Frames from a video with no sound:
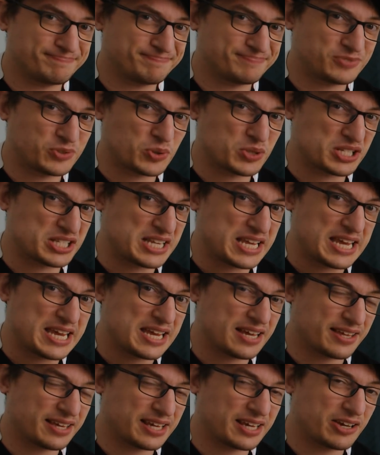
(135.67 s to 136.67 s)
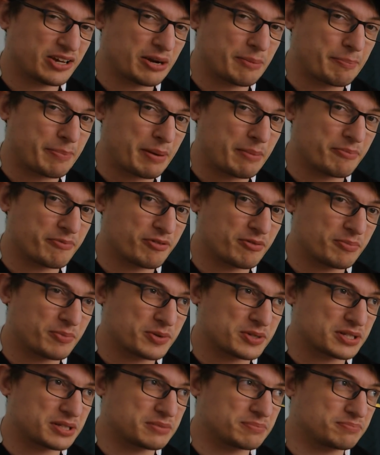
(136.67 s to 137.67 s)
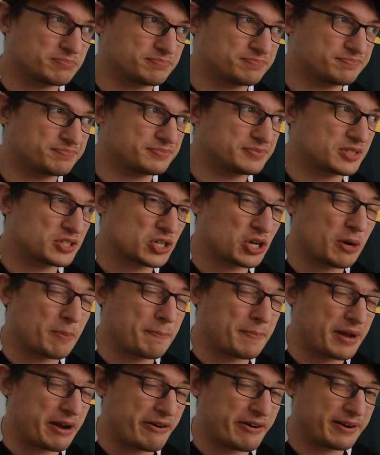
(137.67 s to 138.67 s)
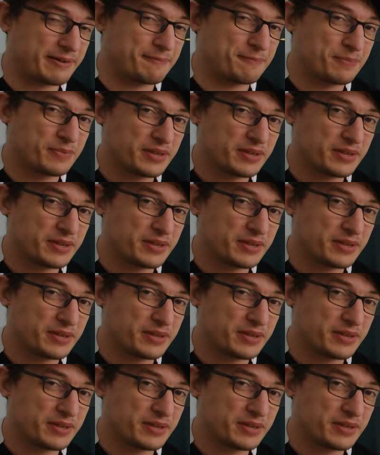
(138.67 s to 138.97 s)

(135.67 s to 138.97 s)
to his knee. I think he got a bump from, was it Scott Barrett?